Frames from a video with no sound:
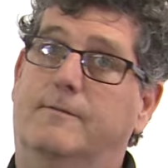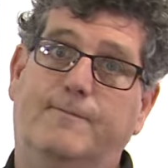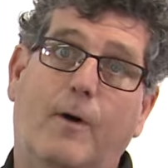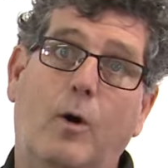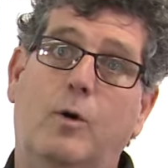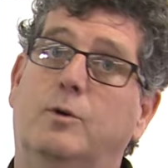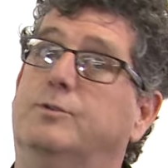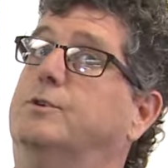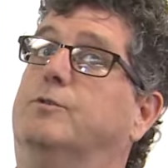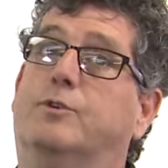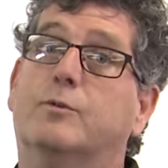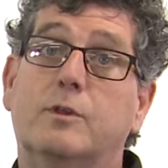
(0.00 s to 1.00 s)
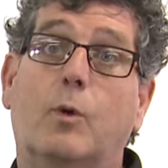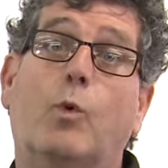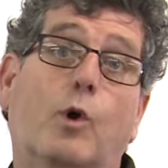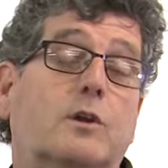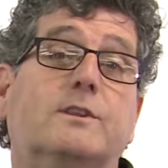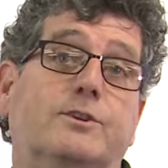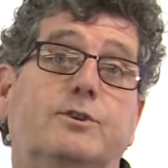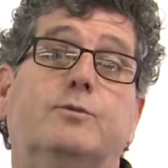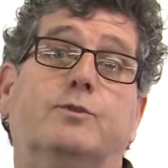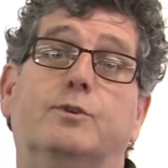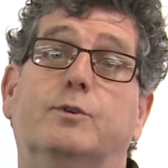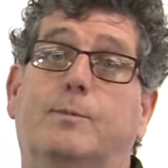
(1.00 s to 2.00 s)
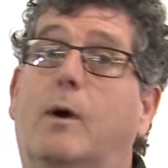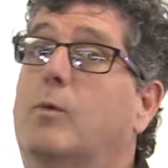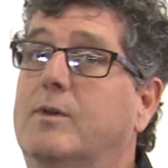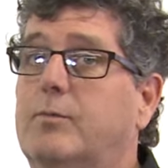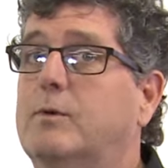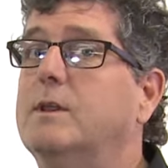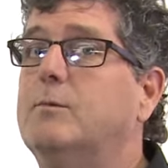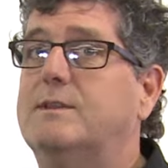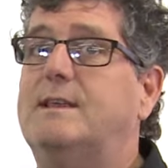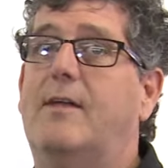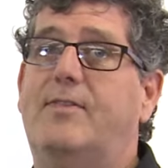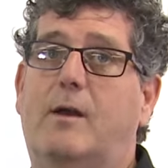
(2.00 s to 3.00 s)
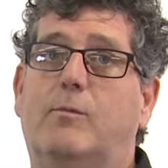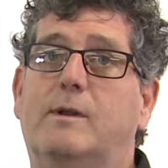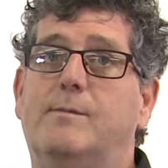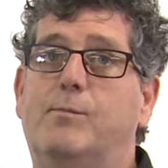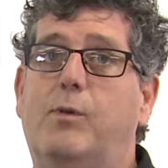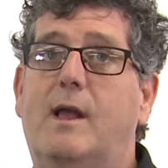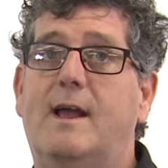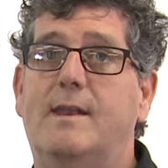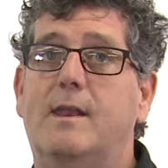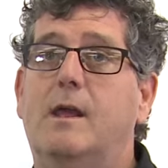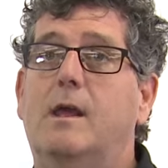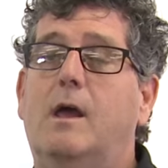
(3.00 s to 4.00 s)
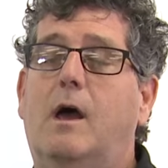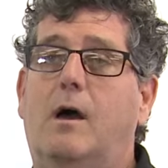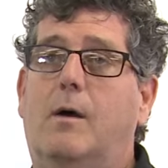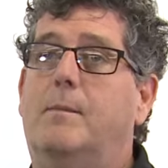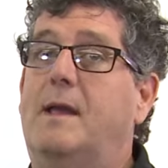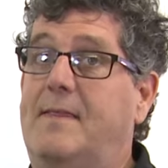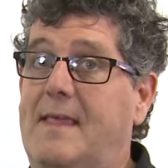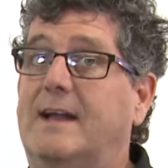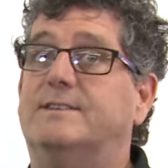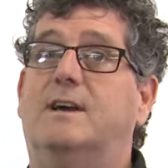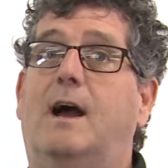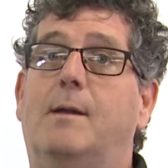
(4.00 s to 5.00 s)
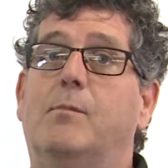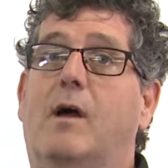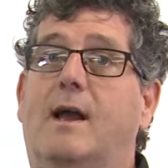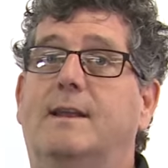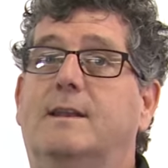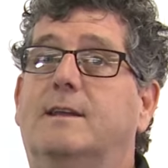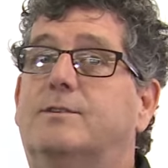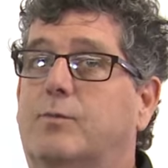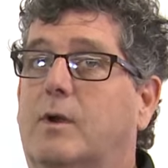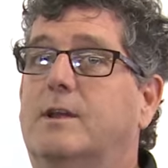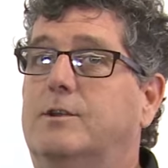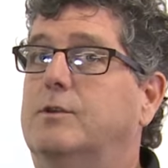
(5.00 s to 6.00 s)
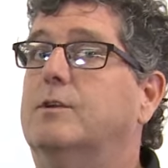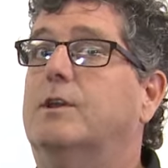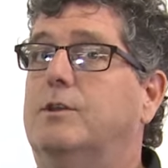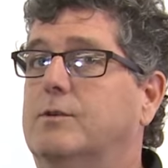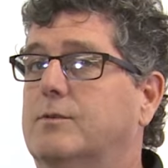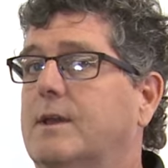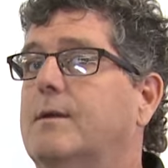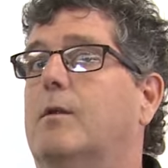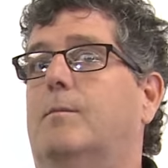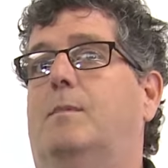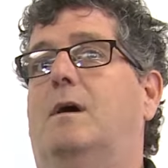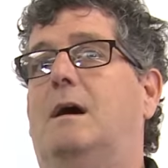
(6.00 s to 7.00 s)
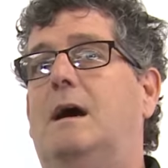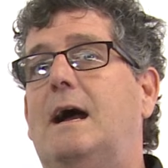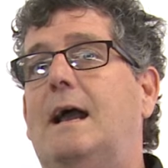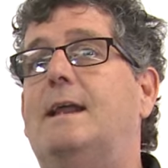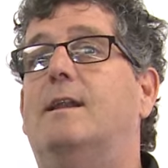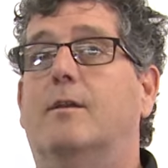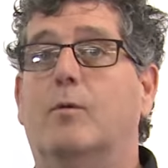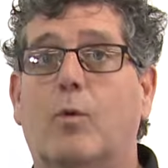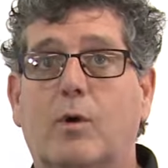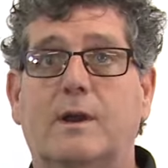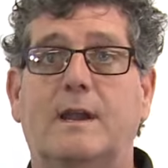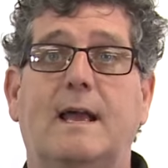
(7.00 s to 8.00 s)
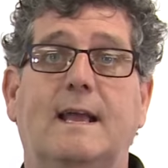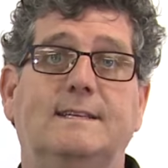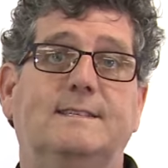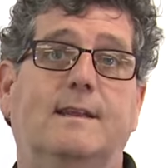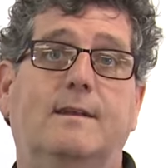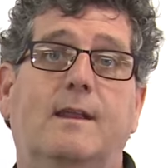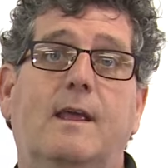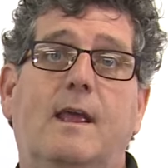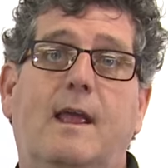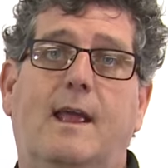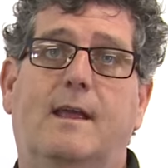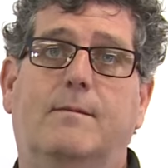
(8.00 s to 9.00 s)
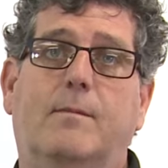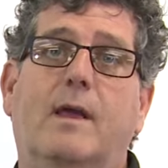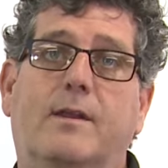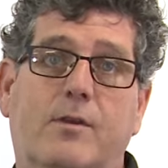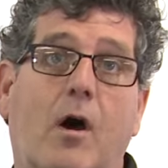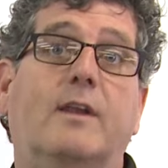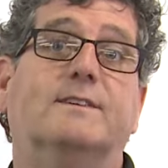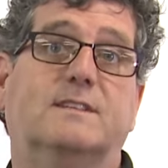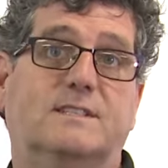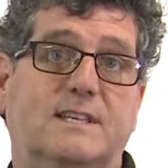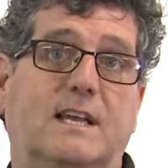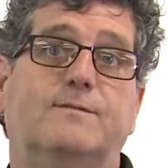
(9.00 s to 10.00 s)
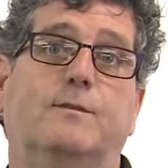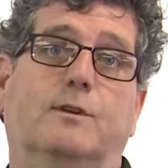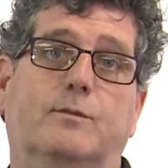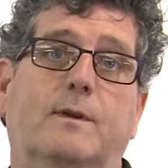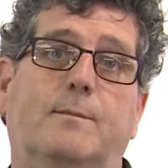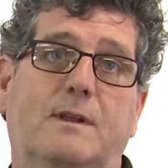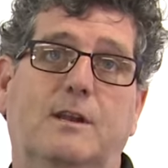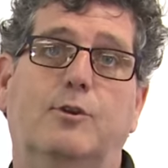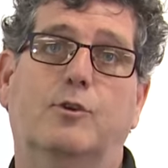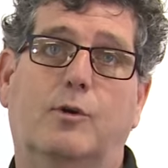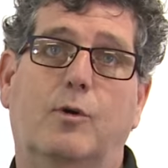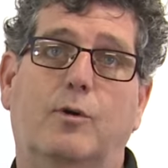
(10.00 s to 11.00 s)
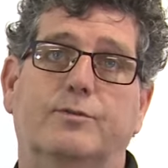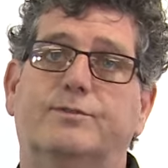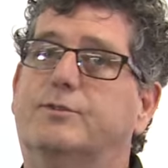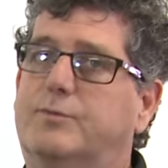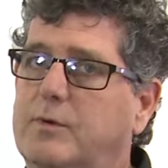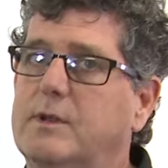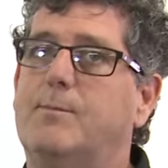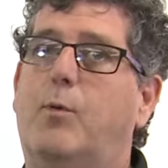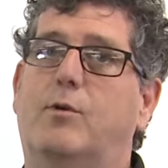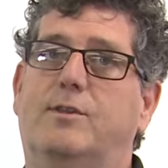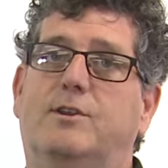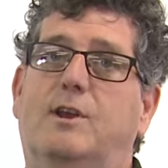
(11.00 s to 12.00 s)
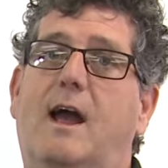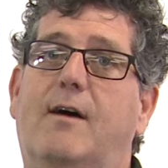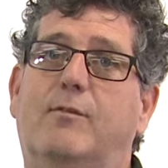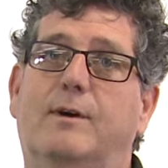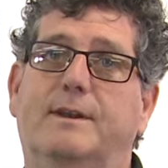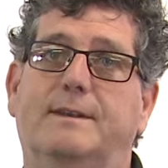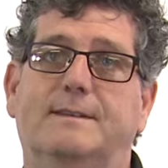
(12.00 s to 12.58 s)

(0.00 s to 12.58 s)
phones or doing the work that you do, but with really without that written plan um, and that timeline, it's you you'll get behind, unorganized, and and, and not as successful in, in meeting your goals. So it's really important that you have one.